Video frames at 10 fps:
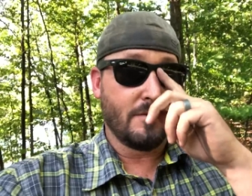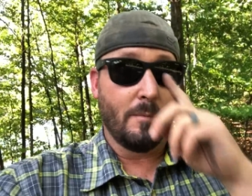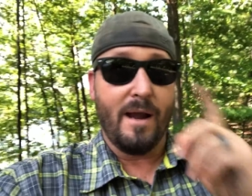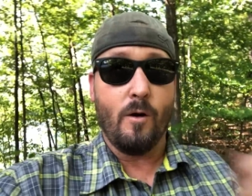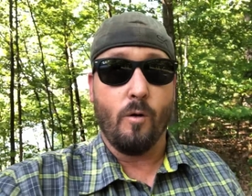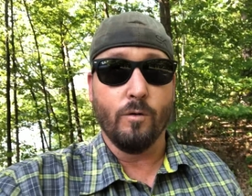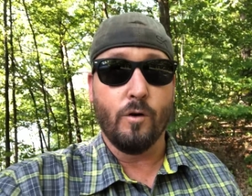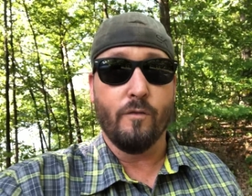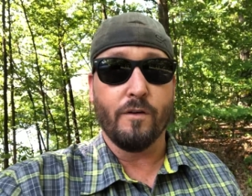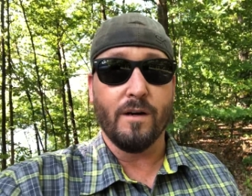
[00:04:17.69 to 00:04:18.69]
So my
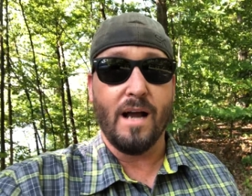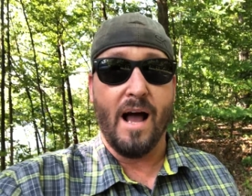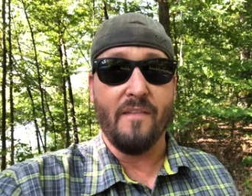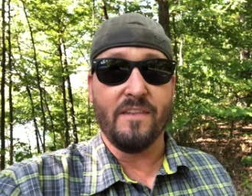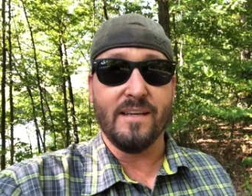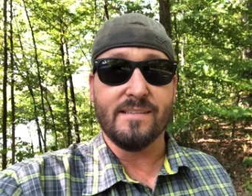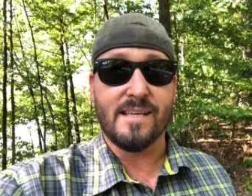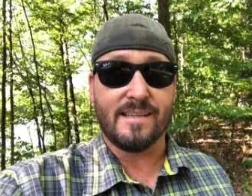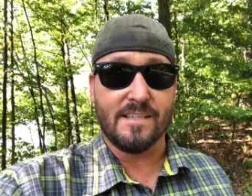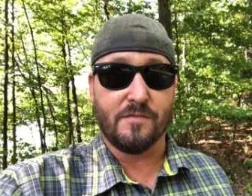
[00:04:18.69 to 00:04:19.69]
holdover on
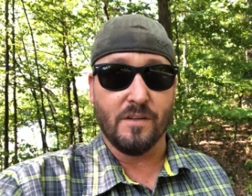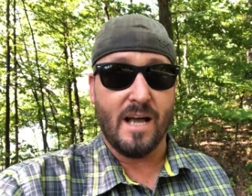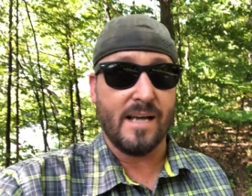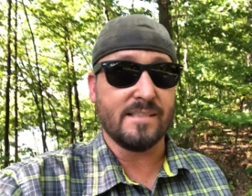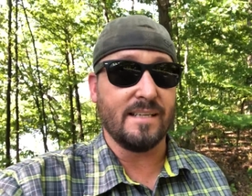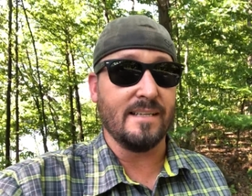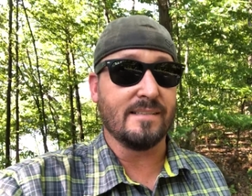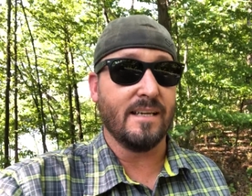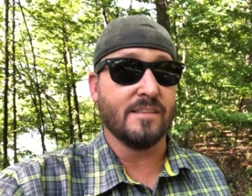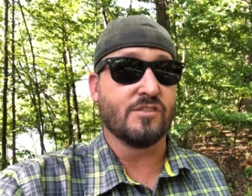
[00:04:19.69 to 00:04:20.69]
this at these
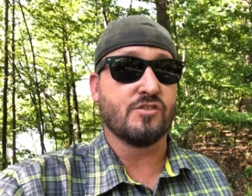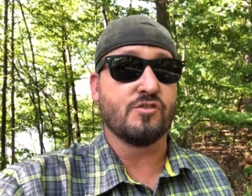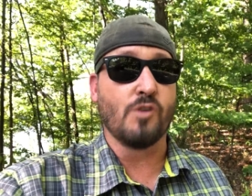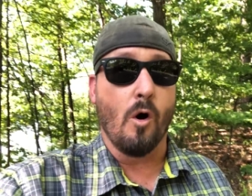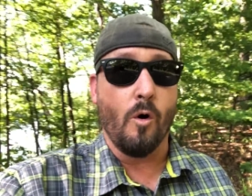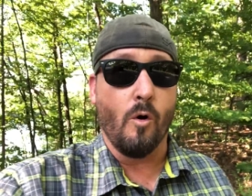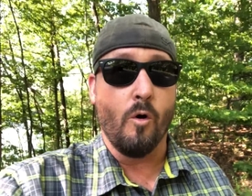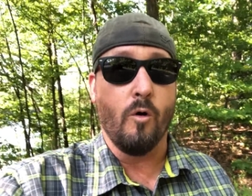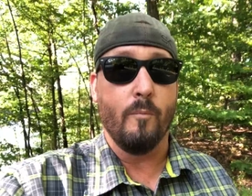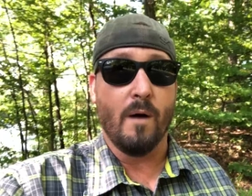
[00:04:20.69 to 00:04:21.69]
velocities is
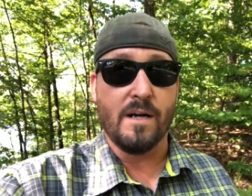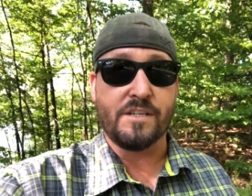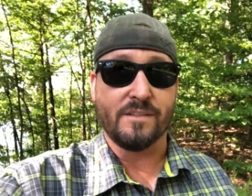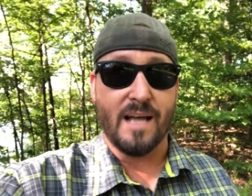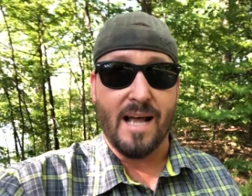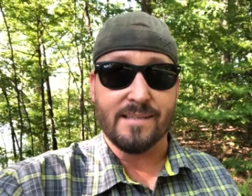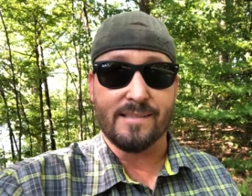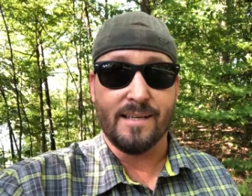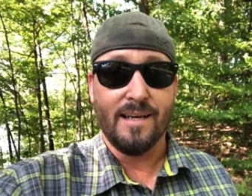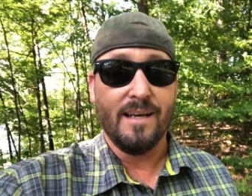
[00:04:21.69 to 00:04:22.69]
so much less